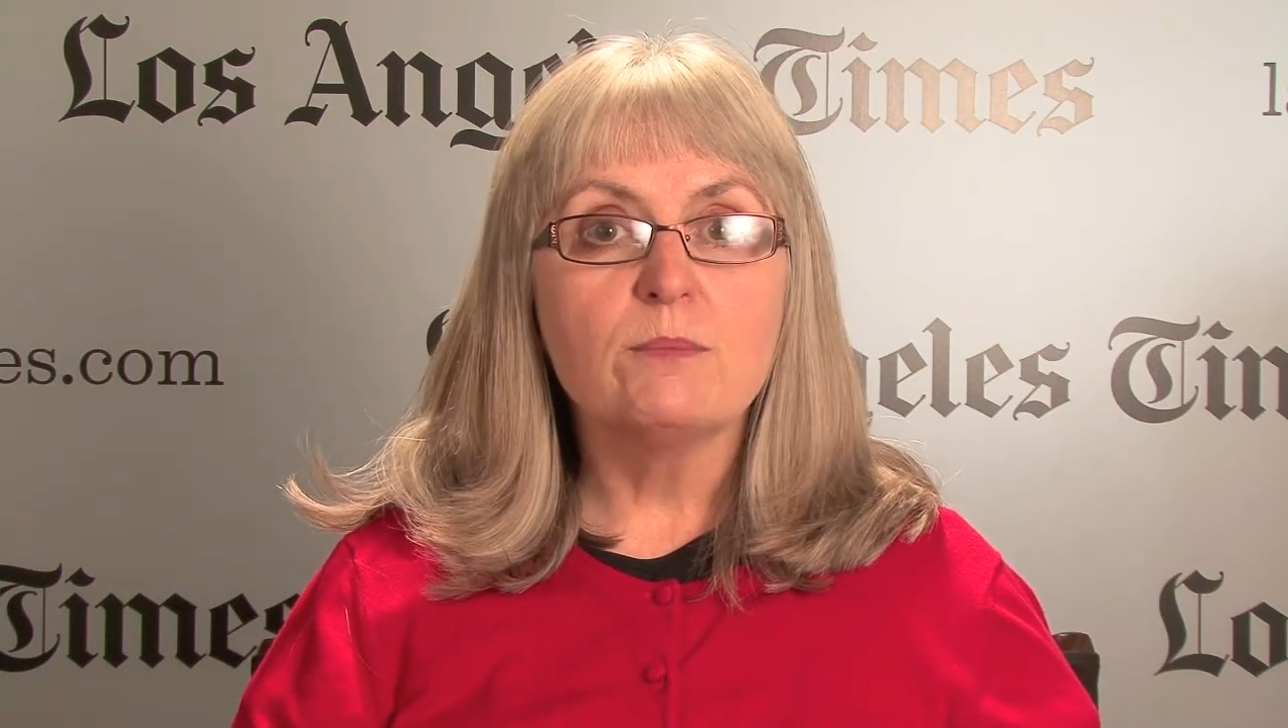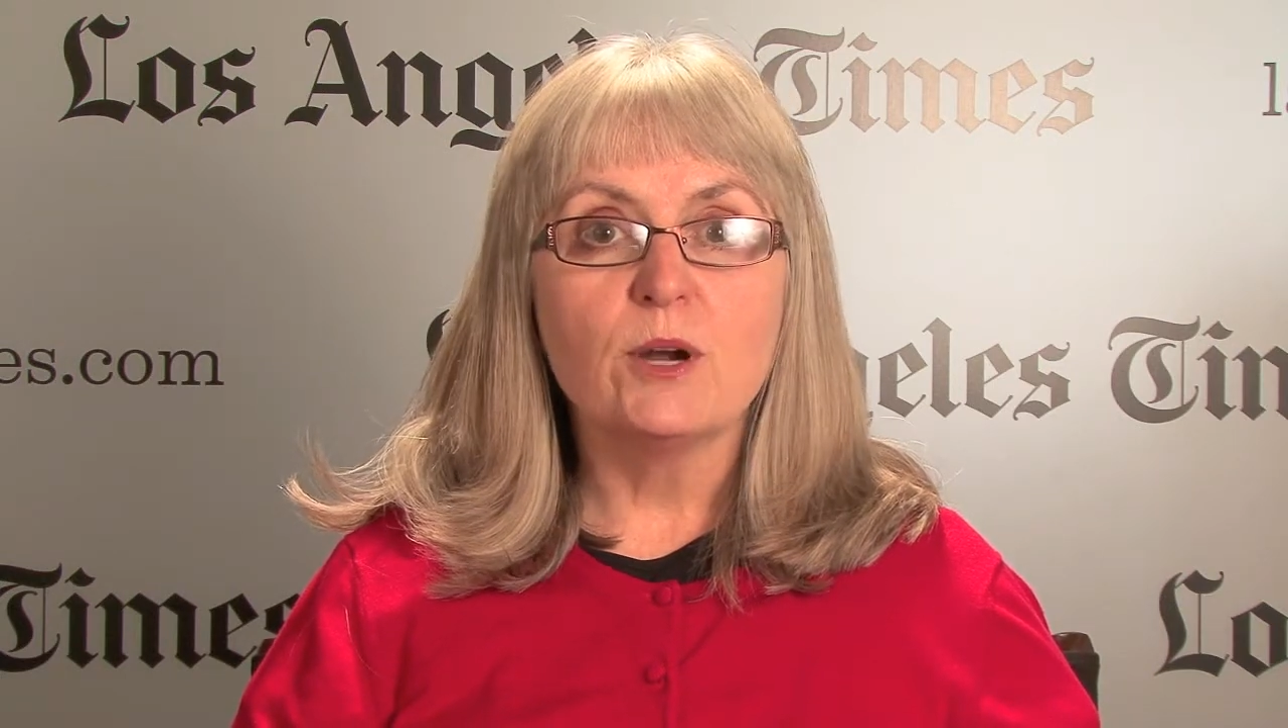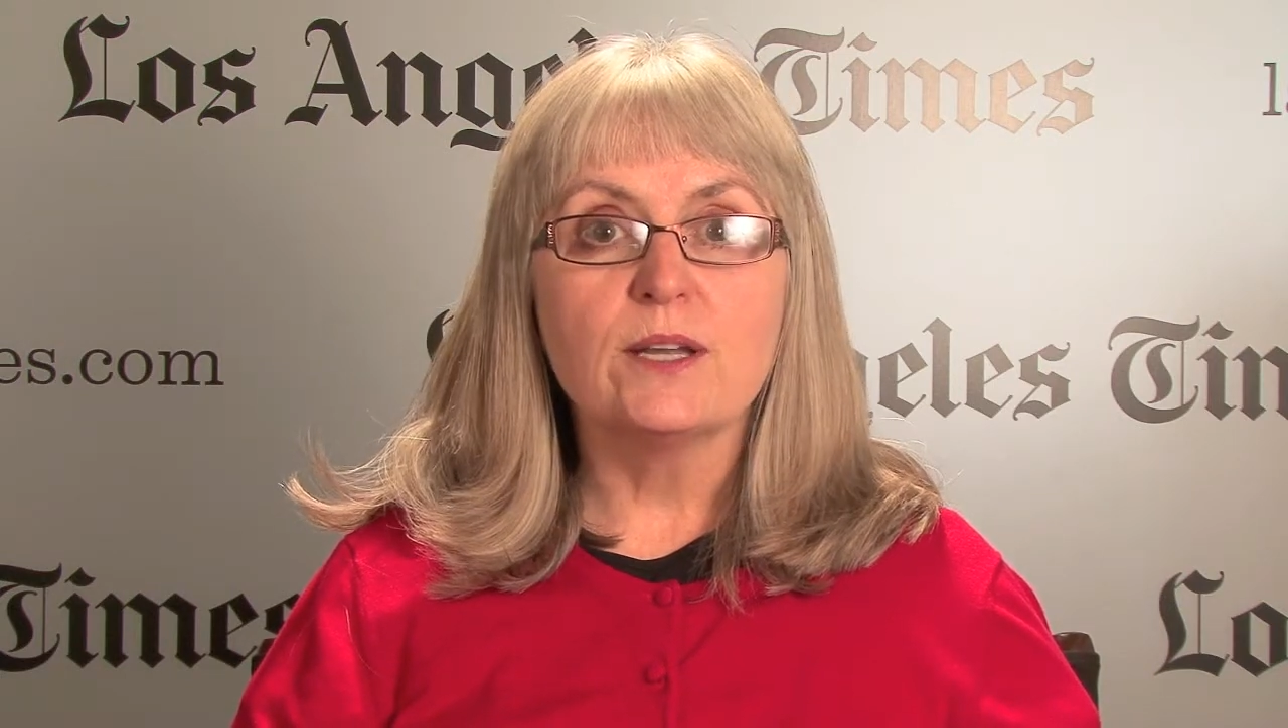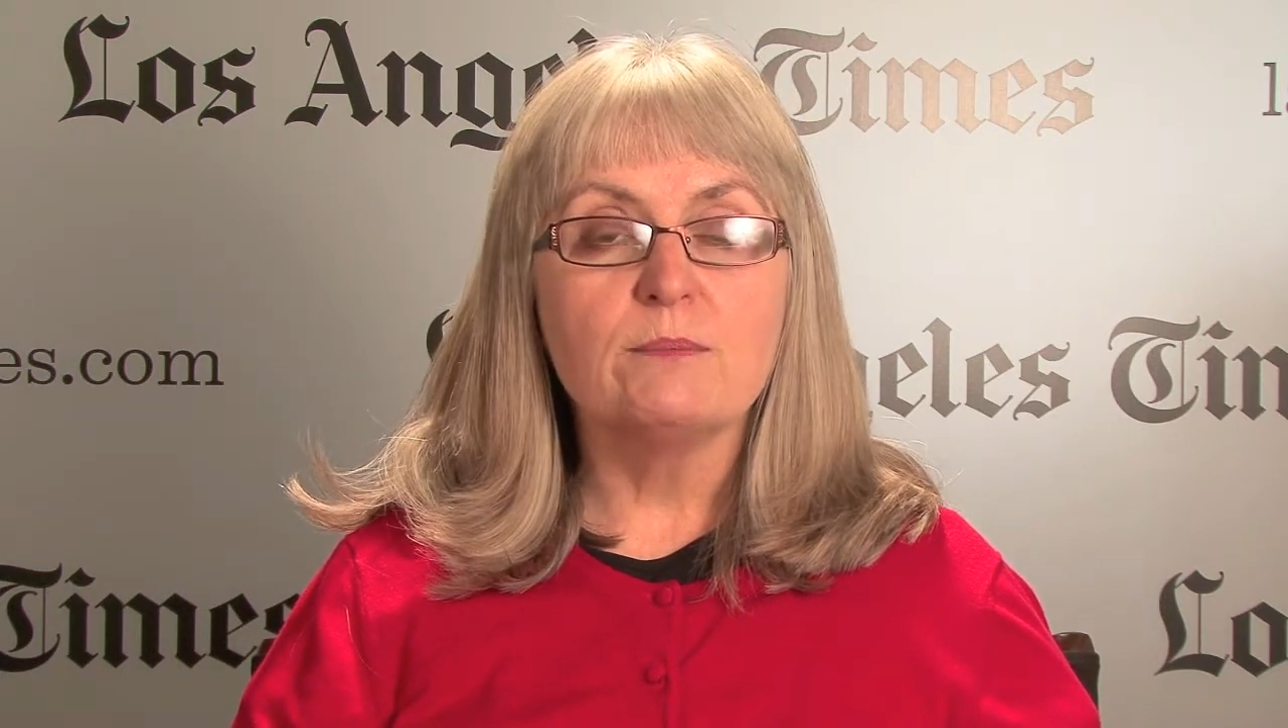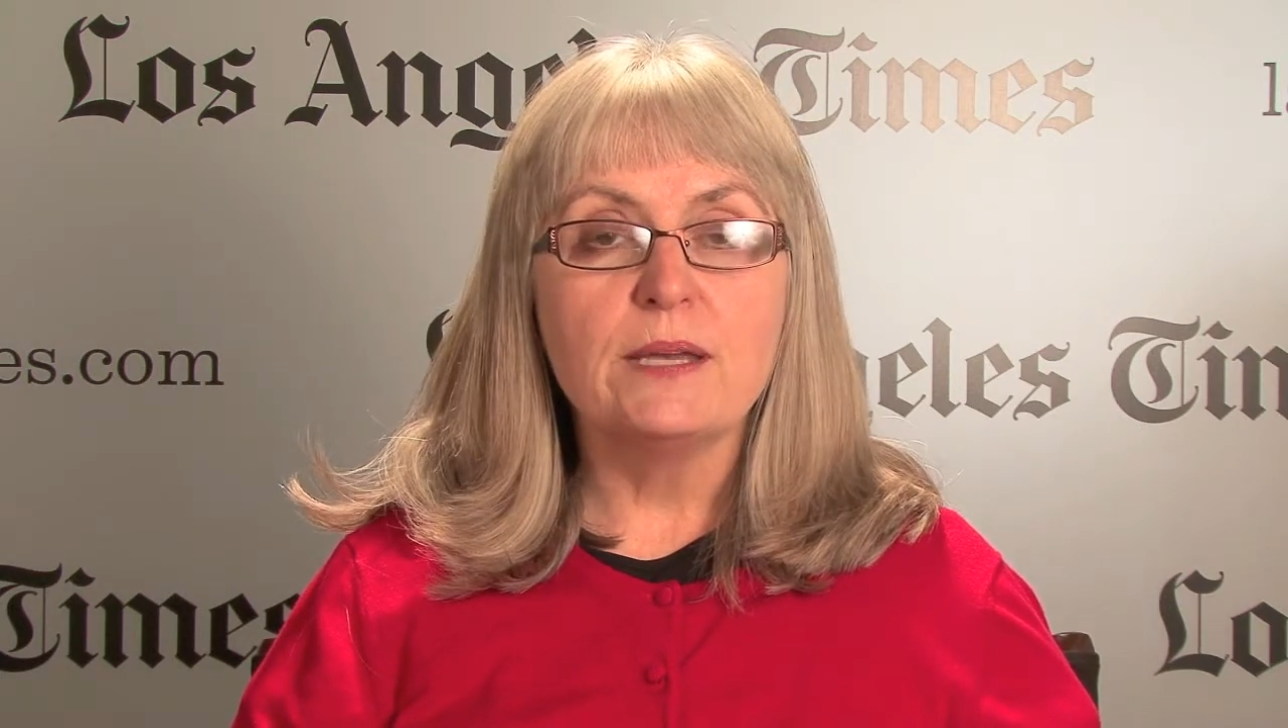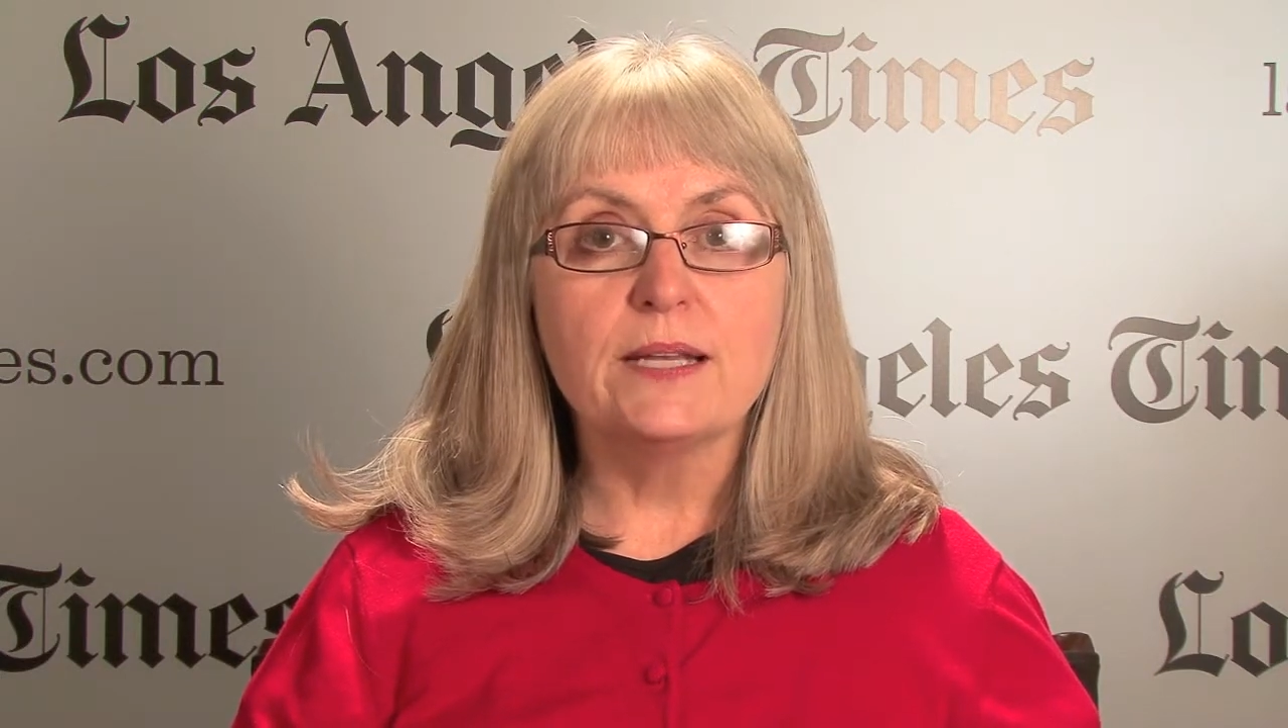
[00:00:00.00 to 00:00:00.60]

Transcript: market made